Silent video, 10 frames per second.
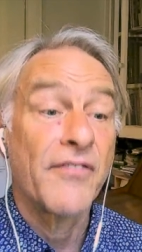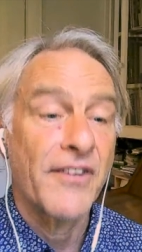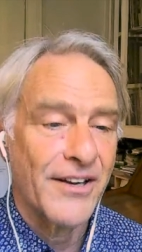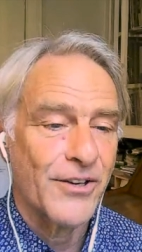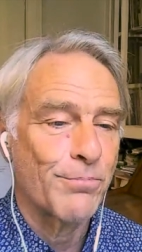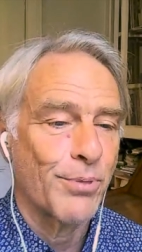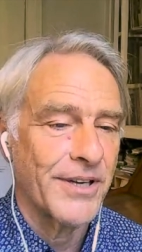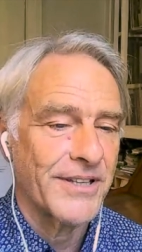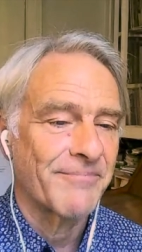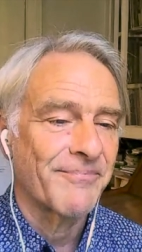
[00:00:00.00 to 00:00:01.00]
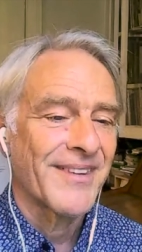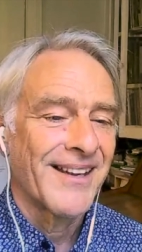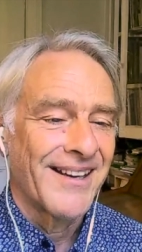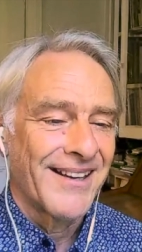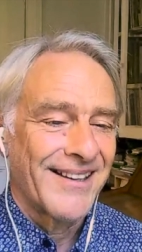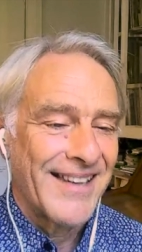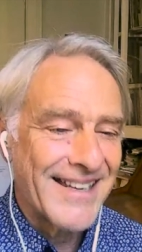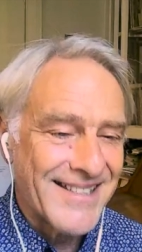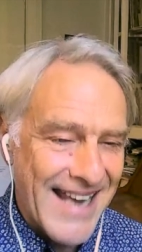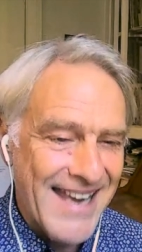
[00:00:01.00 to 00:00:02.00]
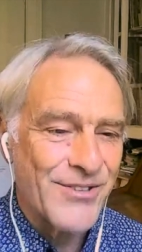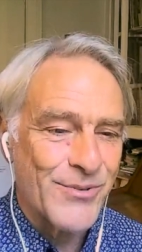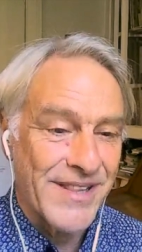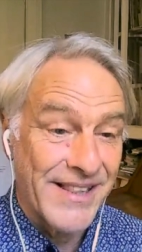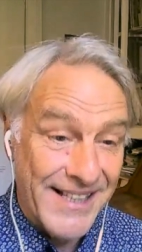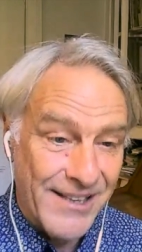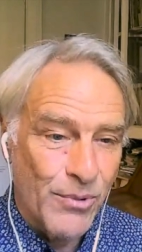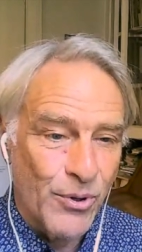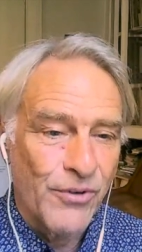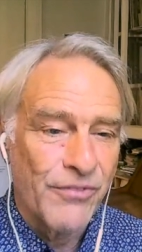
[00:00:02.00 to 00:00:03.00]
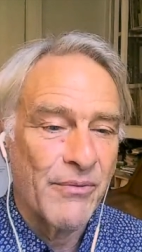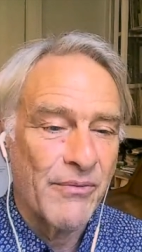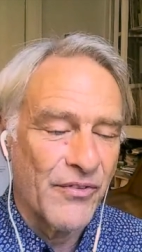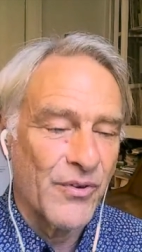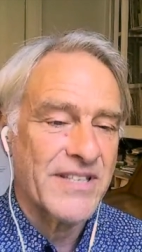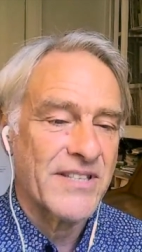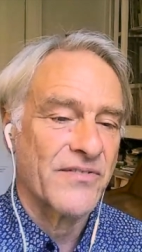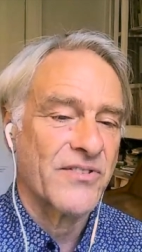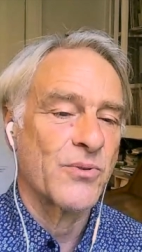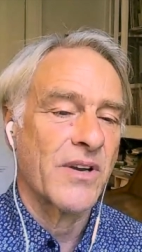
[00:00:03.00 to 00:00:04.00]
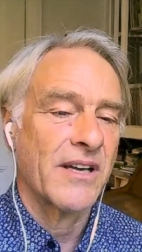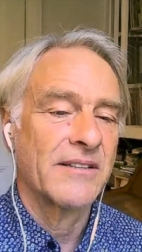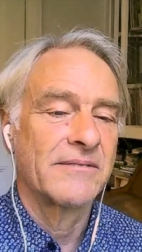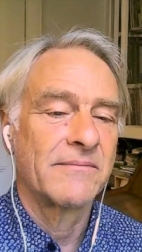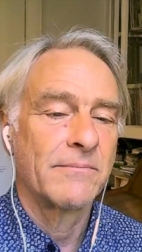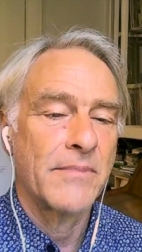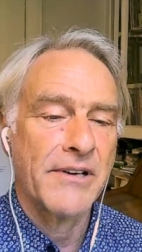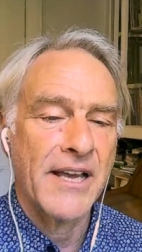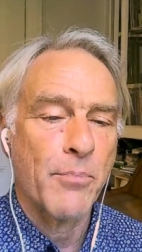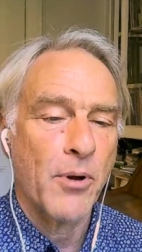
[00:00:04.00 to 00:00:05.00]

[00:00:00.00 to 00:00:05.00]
A very good point. Let's end with a little more from Voice of Suka, Maria